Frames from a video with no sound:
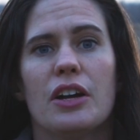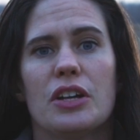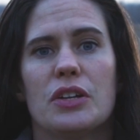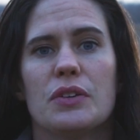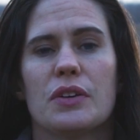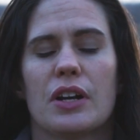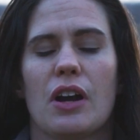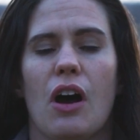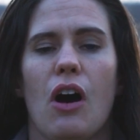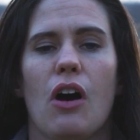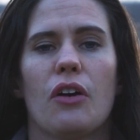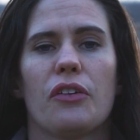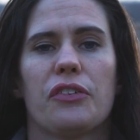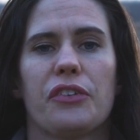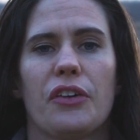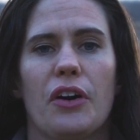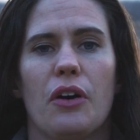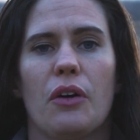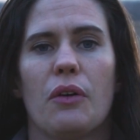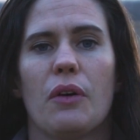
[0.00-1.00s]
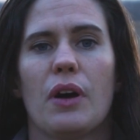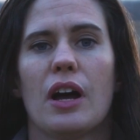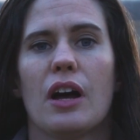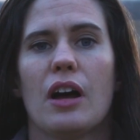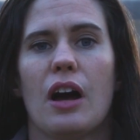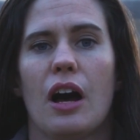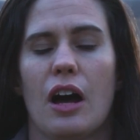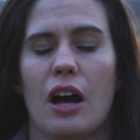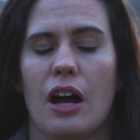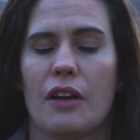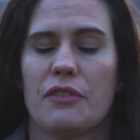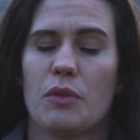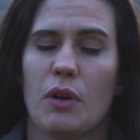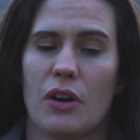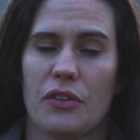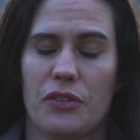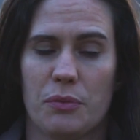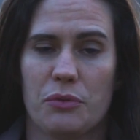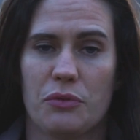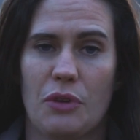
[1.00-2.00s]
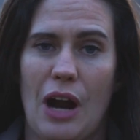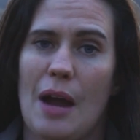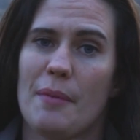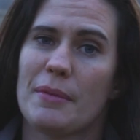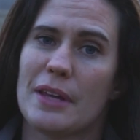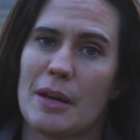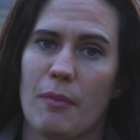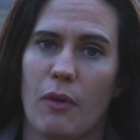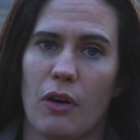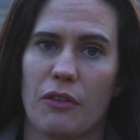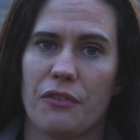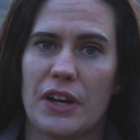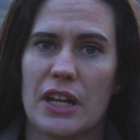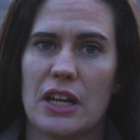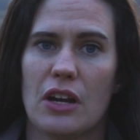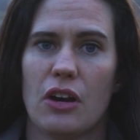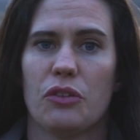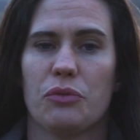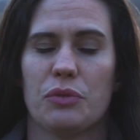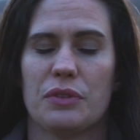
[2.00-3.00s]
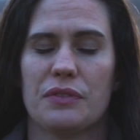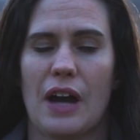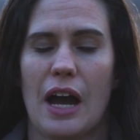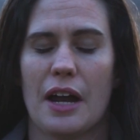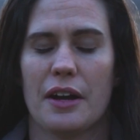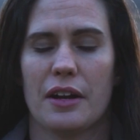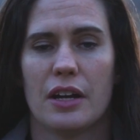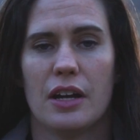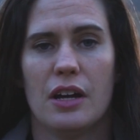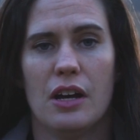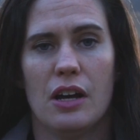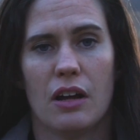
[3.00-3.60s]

You can also, if you want to subscribe and get more videos, we've got